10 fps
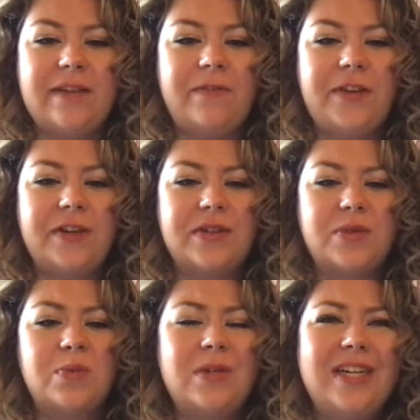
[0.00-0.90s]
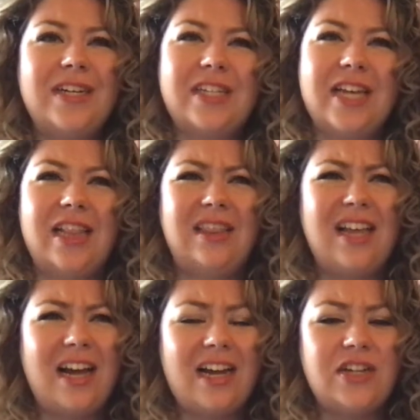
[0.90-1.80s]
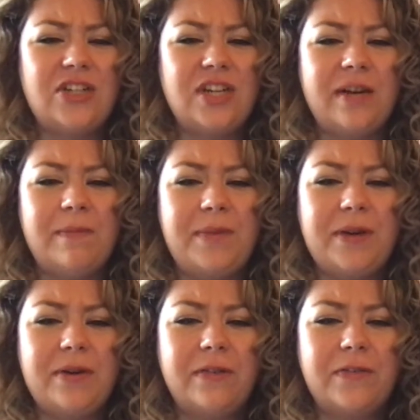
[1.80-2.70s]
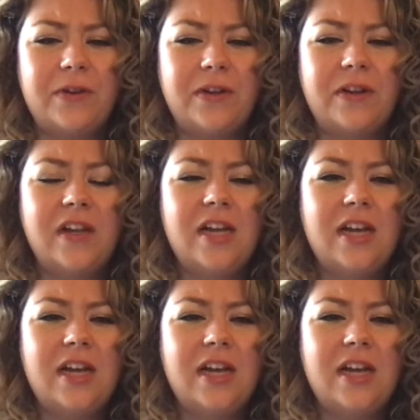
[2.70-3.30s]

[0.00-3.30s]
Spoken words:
it feels real and lush and beautiful.